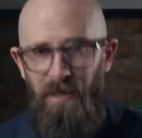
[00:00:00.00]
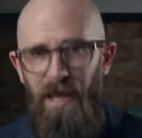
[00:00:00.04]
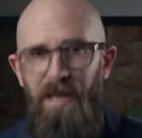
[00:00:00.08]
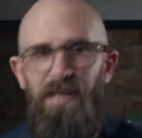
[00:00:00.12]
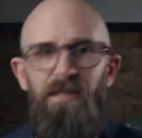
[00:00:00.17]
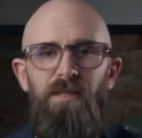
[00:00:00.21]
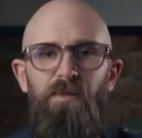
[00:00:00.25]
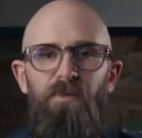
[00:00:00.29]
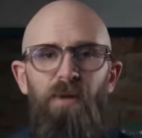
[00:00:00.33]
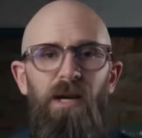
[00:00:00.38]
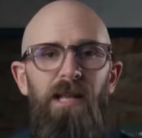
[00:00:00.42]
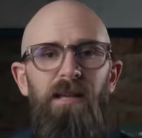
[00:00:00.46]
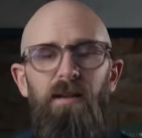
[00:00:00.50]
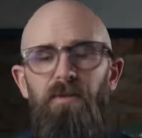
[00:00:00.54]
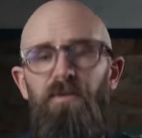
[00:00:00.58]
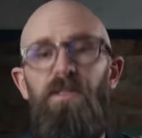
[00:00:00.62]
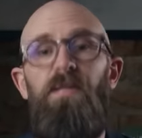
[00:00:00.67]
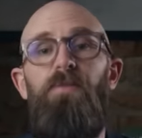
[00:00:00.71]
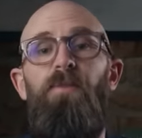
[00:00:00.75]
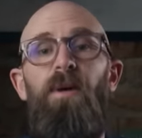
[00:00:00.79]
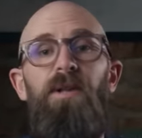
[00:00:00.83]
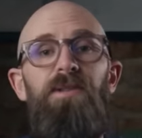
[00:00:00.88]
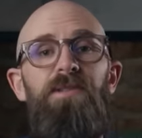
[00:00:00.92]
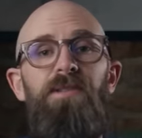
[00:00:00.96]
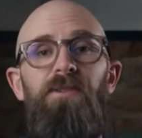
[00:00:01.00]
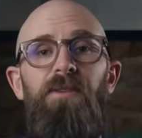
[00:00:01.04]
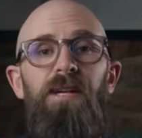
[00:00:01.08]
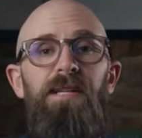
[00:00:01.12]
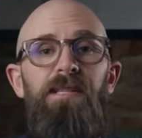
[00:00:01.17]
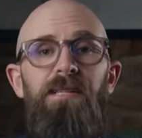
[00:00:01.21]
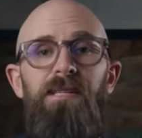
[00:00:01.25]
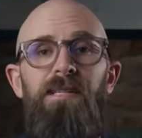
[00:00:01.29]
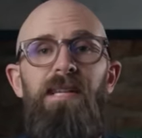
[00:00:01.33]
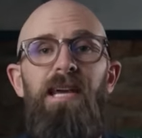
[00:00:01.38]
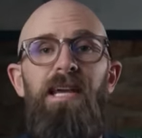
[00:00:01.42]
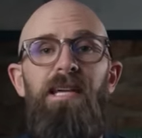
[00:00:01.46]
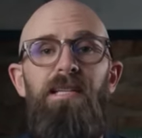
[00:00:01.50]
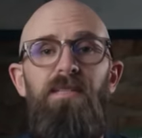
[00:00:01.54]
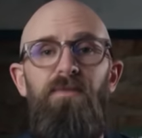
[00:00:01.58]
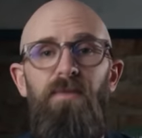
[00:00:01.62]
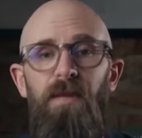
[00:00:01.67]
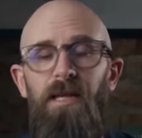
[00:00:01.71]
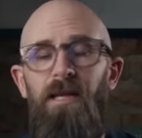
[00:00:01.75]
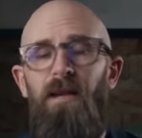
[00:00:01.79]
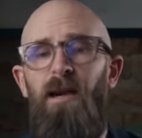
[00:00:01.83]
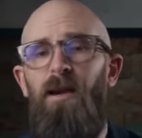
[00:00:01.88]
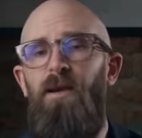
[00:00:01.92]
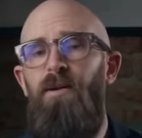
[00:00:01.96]
thank you to Brilliant for sponsoring today's
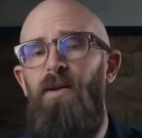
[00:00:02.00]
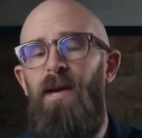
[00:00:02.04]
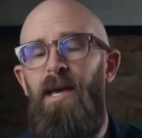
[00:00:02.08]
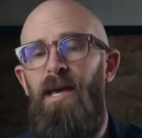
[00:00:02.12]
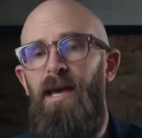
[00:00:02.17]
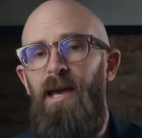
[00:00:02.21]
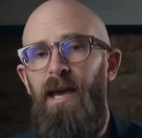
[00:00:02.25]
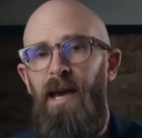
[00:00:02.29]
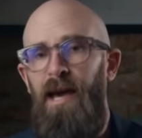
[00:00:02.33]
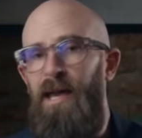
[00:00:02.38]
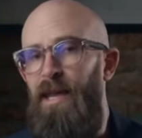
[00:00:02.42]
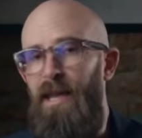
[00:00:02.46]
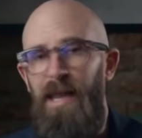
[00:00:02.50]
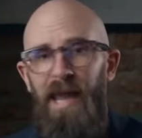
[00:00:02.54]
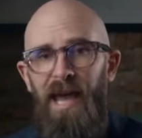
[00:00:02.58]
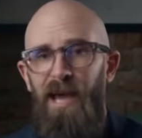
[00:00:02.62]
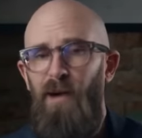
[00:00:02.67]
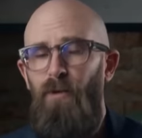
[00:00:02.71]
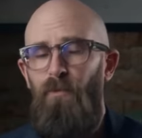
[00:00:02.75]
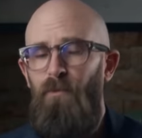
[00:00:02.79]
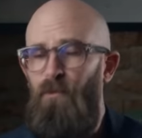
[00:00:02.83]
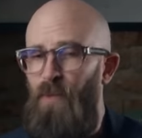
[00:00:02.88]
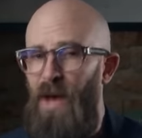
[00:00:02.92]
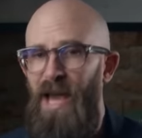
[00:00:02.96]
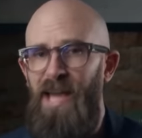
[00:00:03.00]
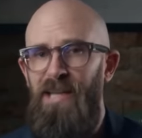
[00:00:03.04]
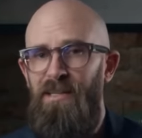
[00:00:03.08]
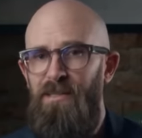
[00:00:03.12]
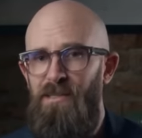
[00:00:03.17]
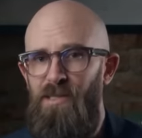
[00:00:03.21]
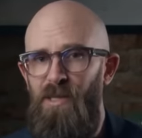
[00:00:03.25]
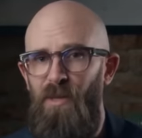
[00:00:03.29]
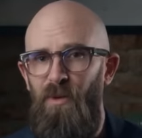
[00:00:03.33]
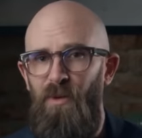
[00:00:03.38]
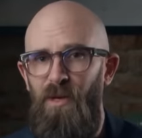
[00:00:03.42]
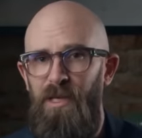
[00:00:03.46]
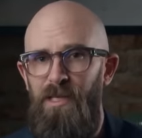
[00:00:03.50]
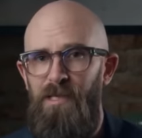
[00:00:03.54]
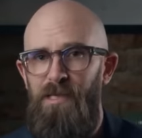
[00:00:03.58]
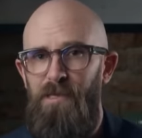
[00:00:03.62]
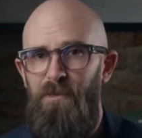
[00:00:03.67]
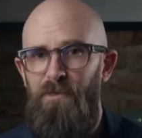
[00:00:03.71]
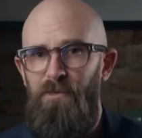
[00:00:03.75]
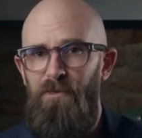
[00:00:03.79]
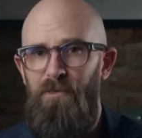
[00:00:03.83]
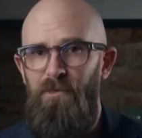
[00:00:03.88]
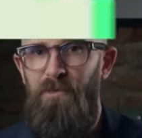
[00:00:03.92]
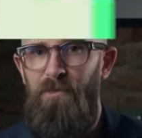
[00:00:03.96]
video, and now back to it.